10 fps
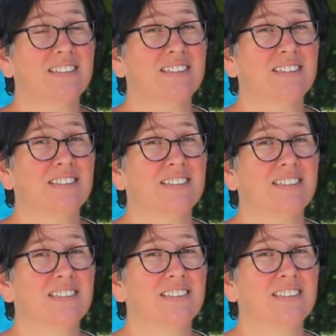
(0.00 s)

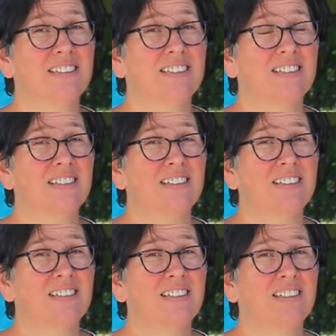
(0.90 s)

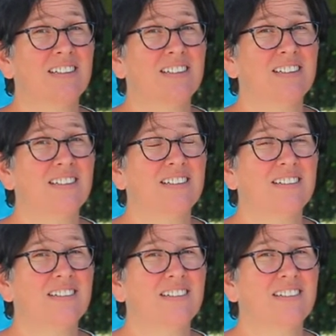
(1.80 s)

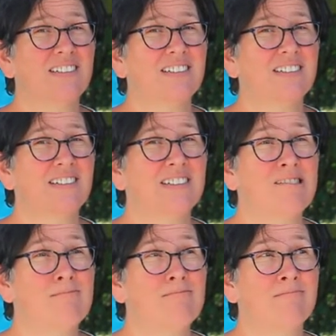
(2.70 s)

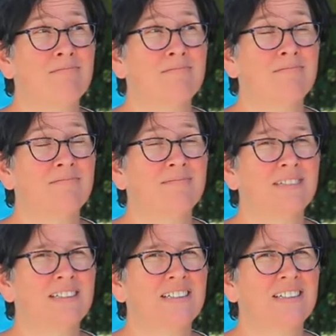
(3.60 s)

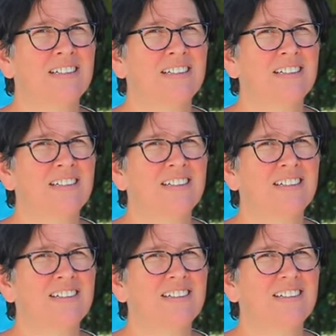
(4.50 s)

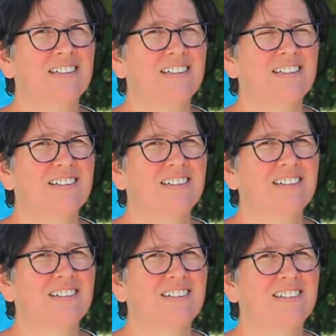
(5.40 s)

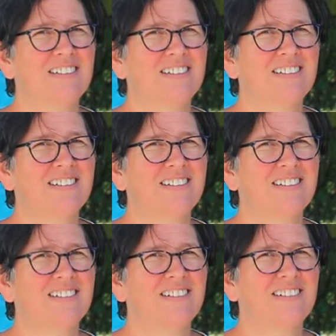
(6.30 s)

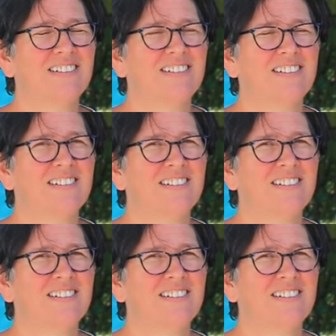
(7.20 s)
Nothing is said.